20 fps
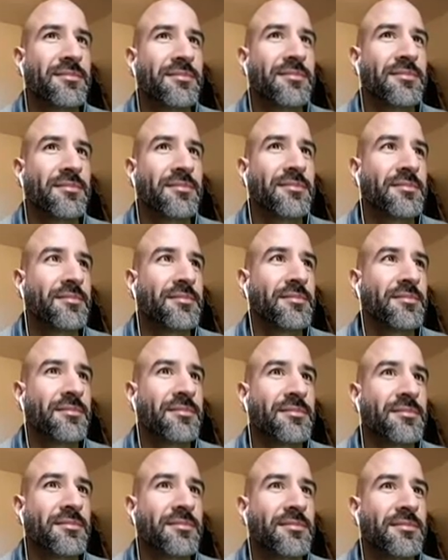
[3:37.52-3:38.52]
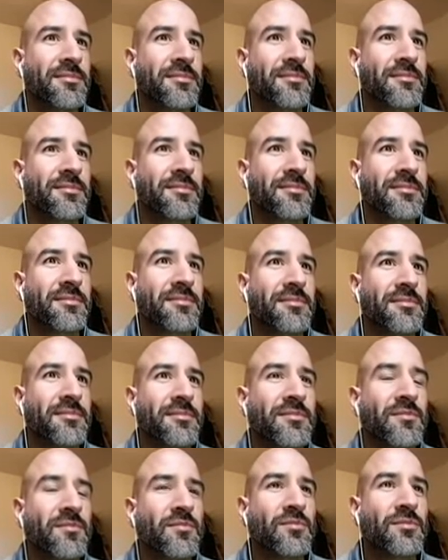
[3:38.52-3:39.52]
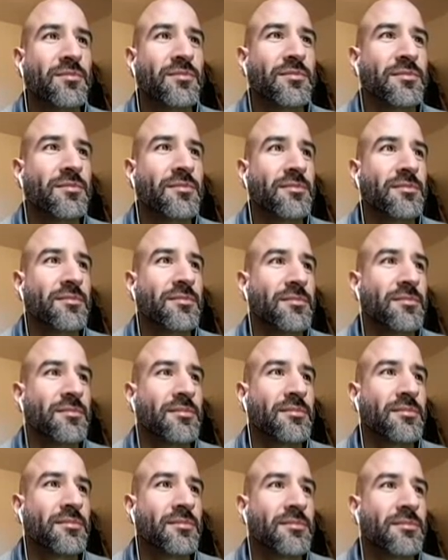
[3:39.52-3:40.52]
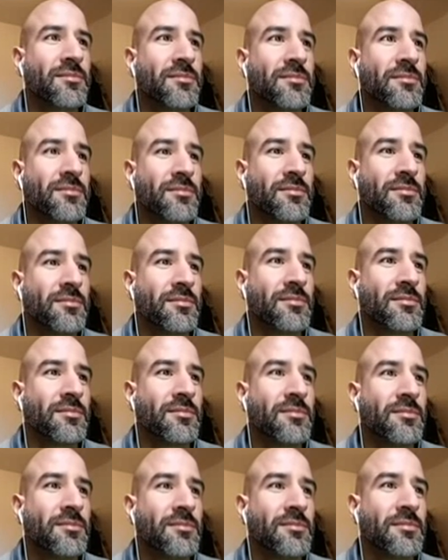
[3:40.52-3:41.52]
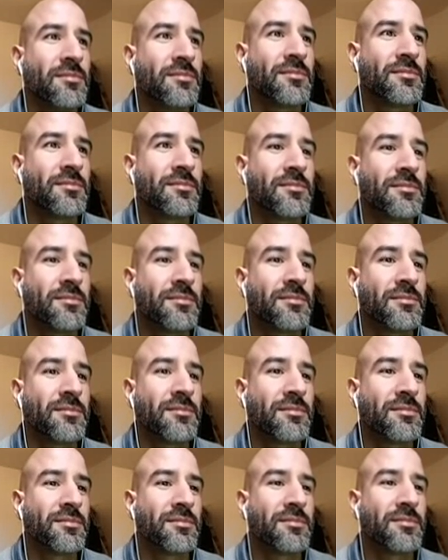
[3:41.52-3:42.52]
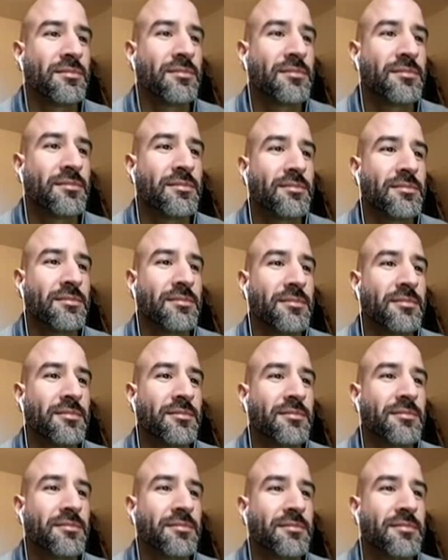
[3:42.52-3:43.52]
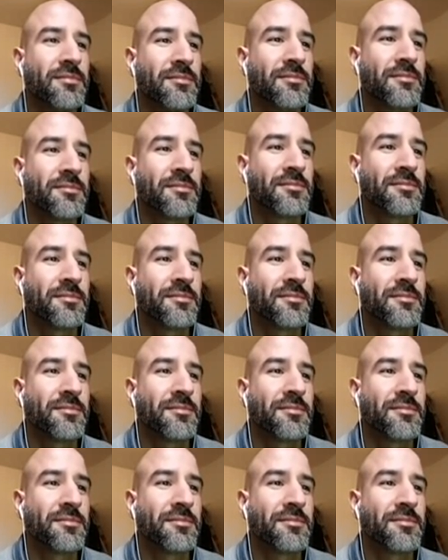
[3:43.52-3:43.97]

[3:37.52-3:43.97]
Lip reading: No words are spoken by the person on screen.